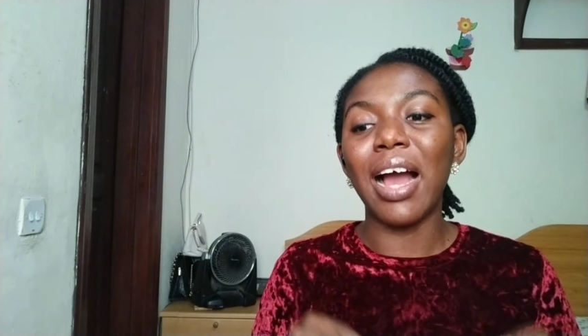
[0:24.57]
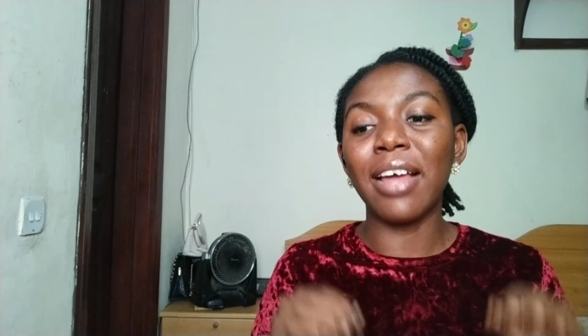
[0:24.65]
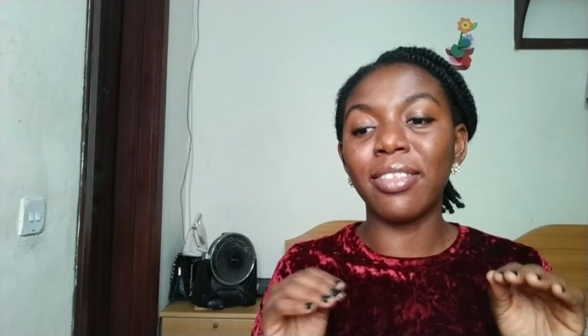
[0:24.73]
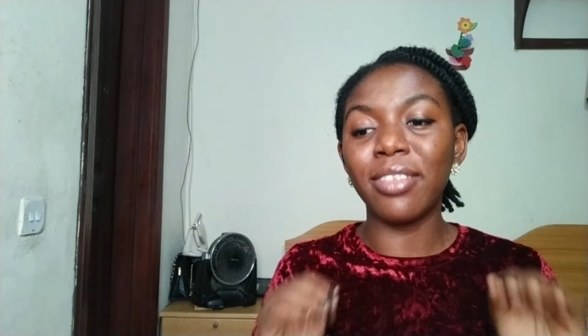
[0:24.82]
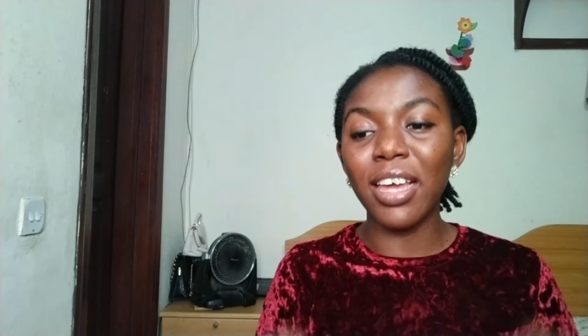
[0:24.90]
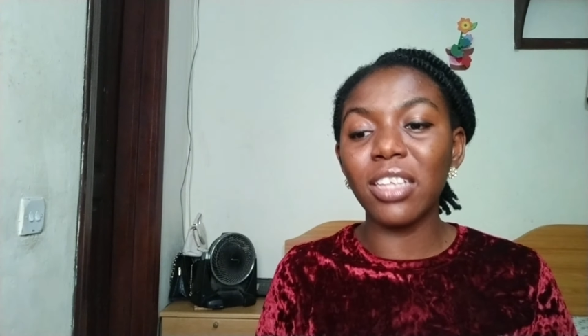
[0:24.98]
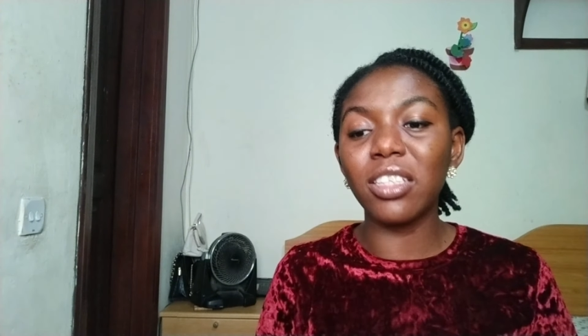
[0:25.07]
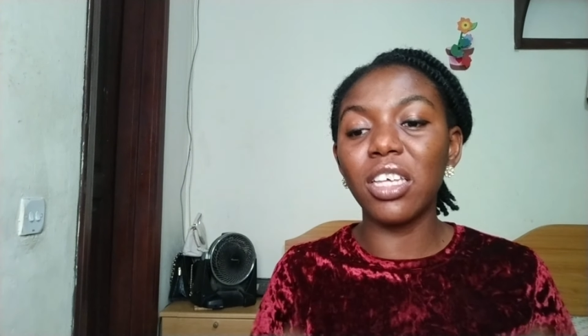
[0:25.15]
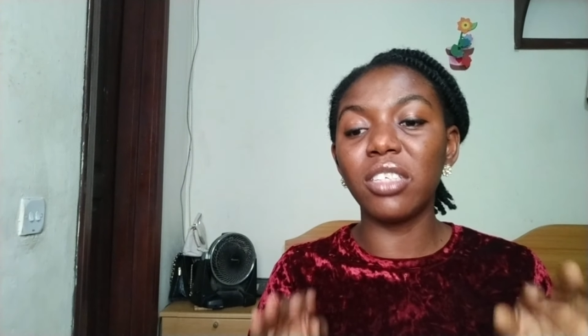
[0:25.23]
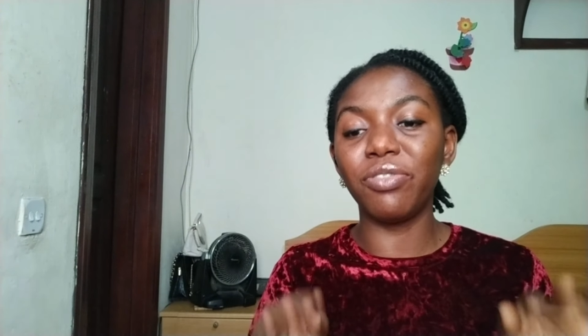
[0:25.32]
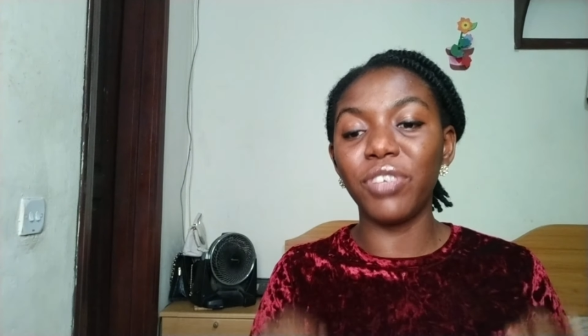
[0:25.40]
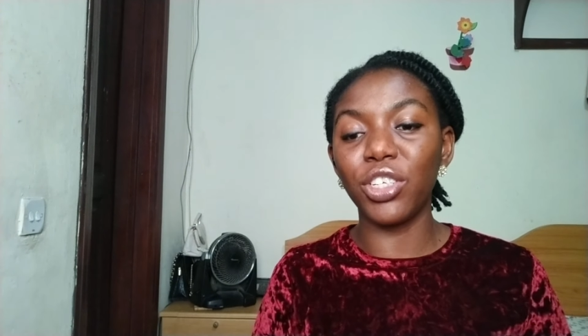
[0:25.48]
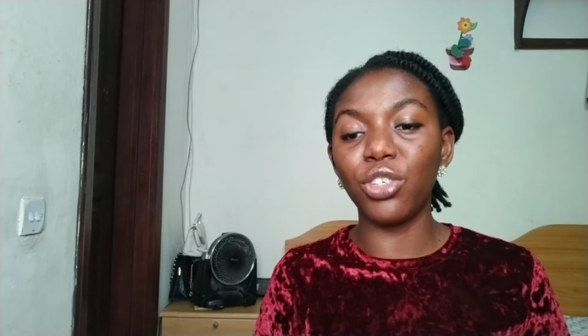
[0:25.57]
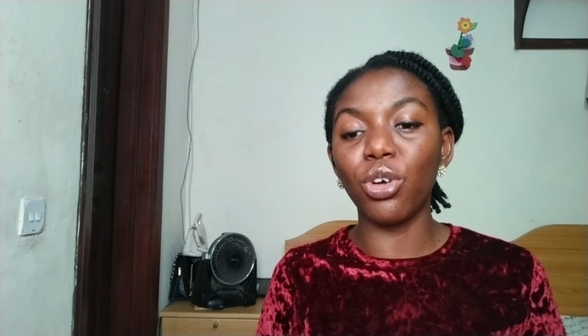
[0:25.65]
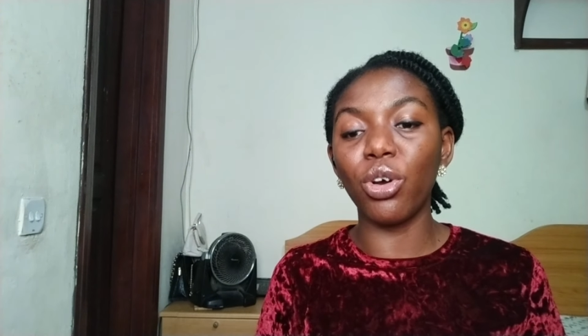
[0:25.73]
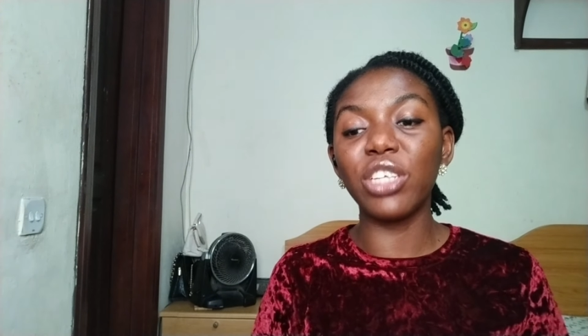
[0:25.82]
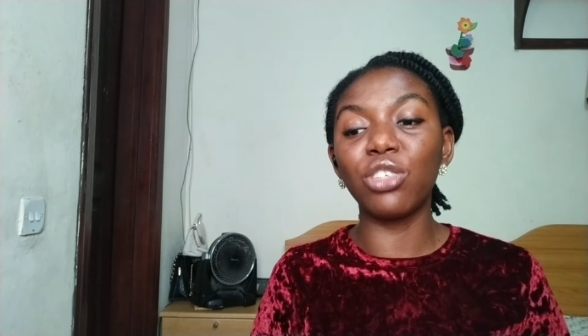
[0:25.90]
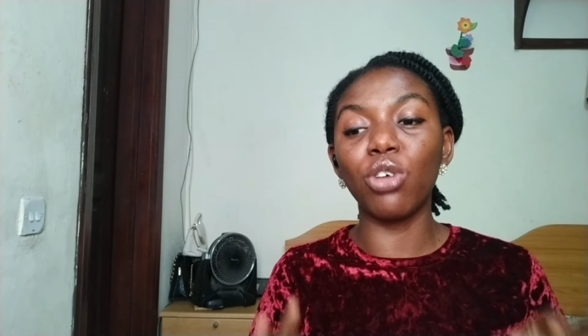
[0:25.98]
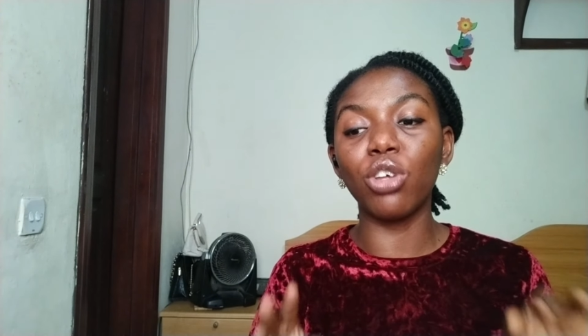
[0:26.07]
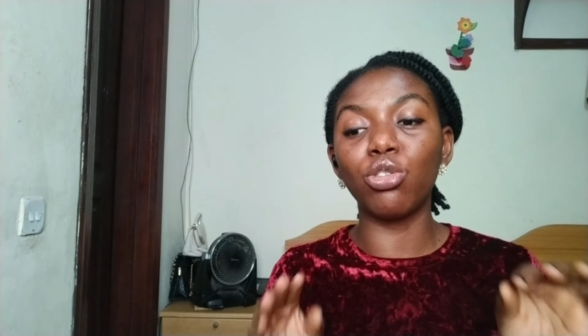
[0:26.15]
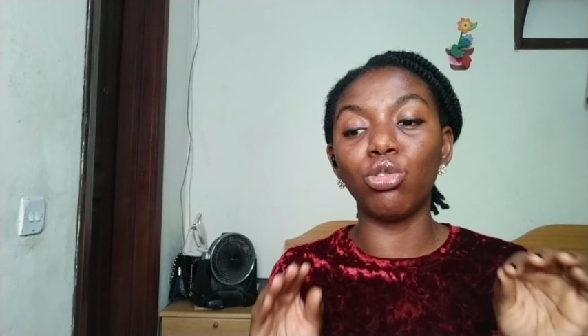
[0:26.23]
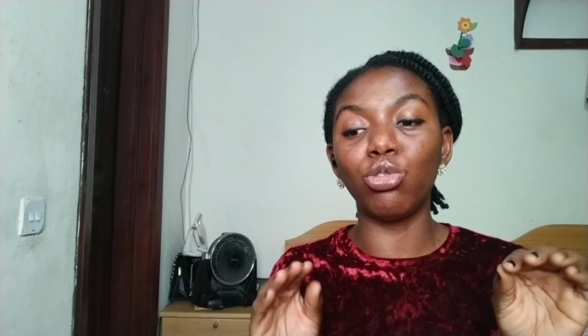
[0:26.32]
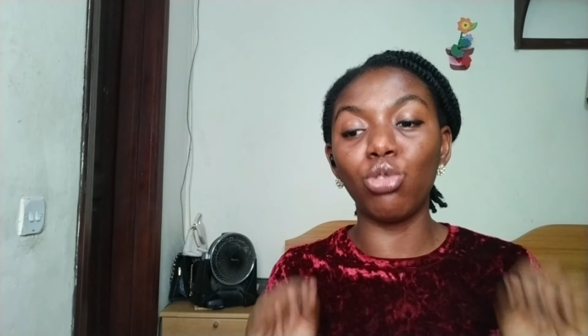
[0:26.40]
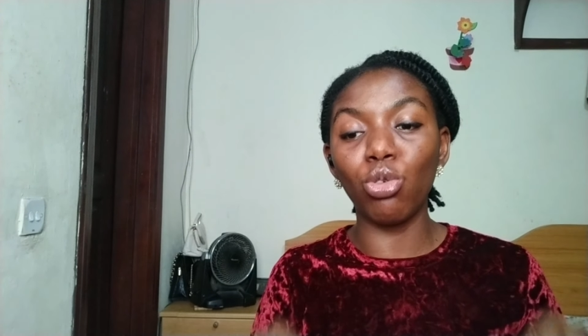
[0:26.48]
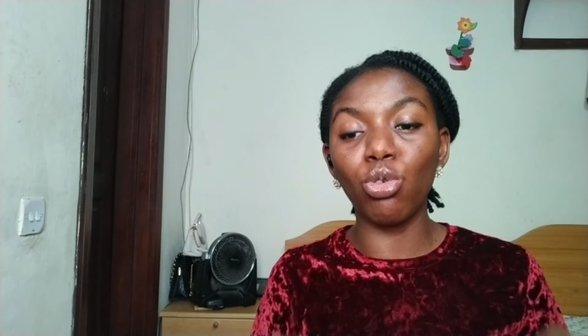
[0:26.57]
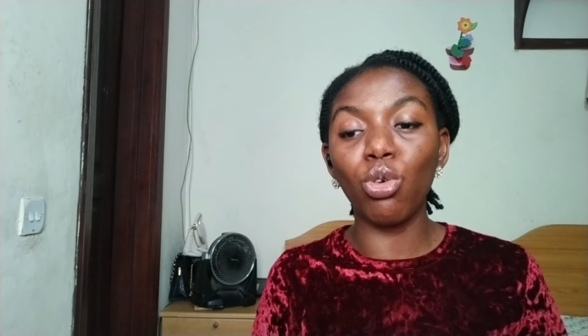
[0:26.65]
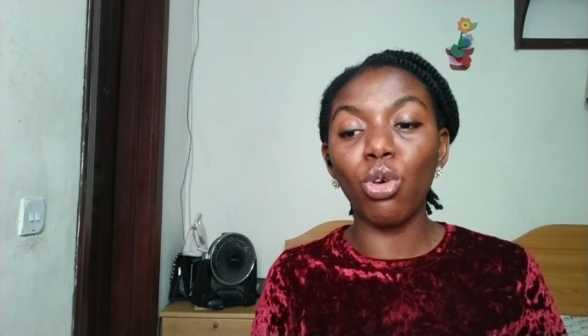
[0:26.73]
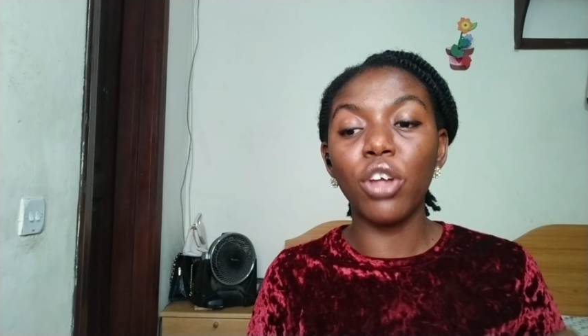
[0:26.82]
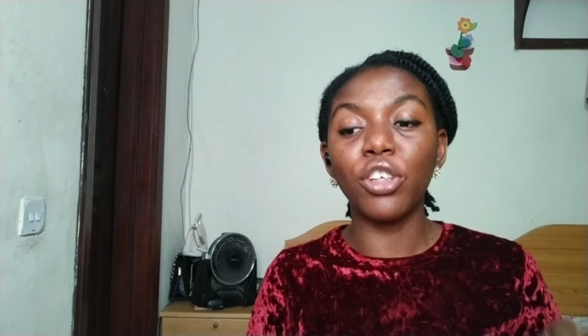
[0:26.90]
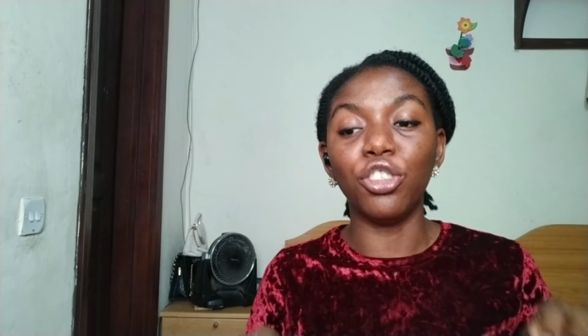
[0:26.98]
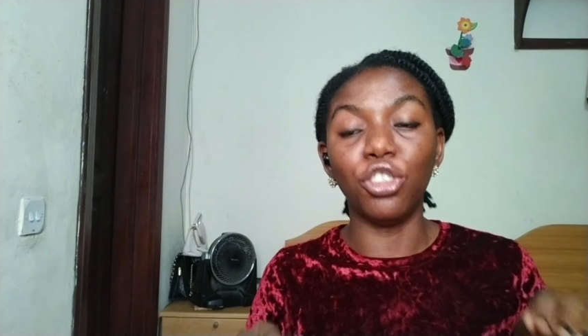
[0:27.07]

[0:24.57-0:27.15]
I think this video is going to do